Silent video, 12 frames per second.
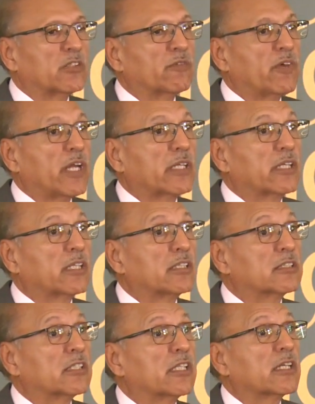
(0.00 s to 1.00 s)
In fact,
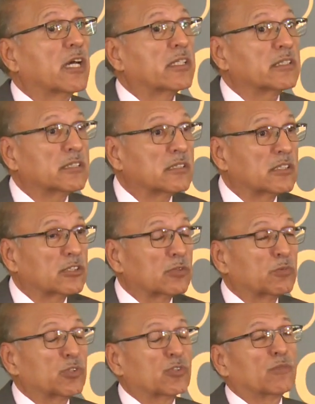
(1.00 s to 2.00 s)
religion encourages
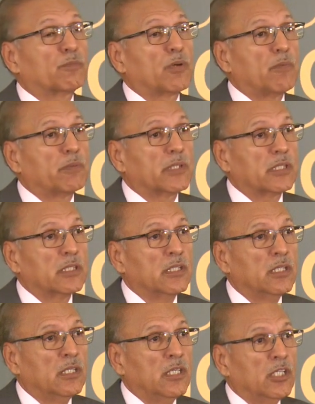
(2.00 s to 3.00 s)
distribution of property.
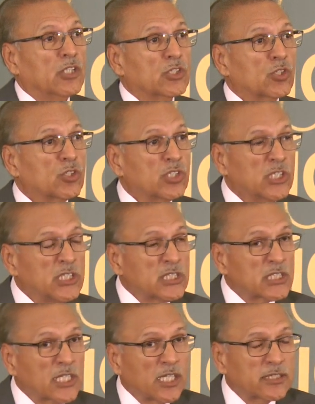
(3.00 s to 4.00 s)
So
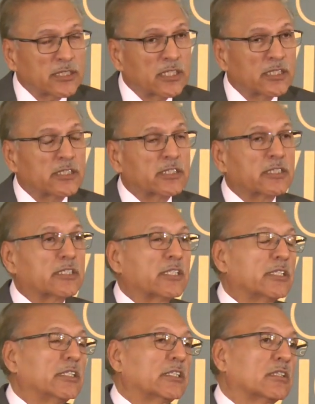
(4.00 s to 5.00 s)
these cultural
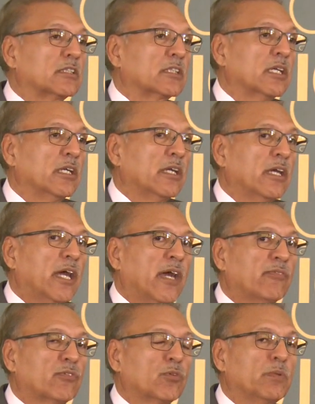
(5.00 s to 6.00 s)
traditions
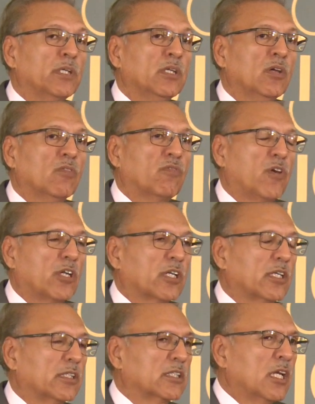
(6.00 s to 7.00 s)
have to be fought
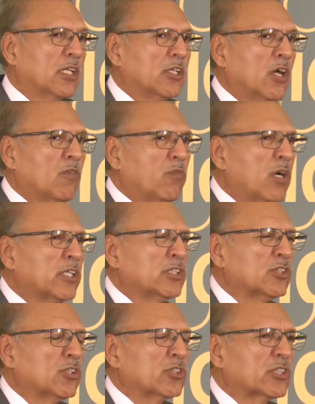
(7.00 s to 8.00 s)
against. Now, what
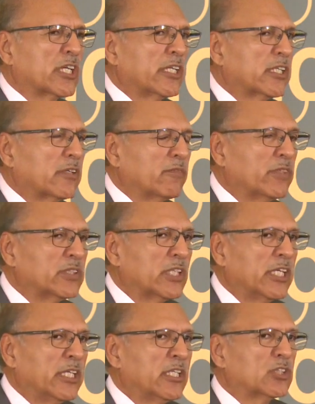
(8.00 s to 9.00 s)
is your strength in which
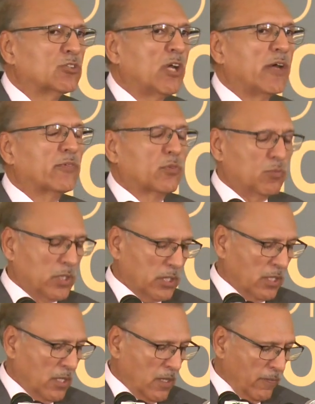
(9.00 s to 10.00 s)
areas you have to work?
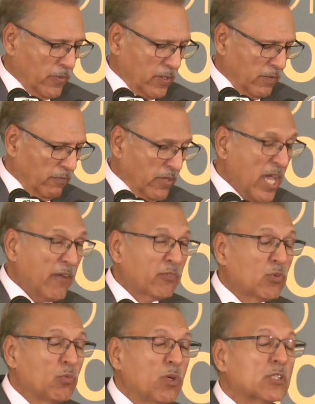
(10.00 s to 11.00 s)
We have
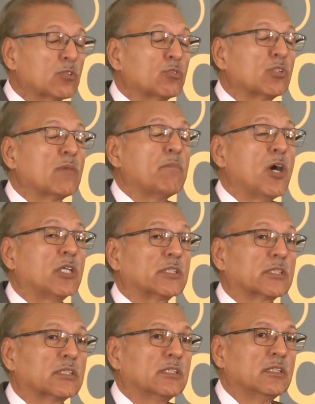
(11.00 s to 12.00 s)
to work through the
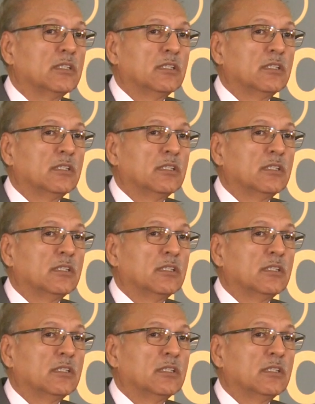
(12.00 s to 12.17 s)
mosques.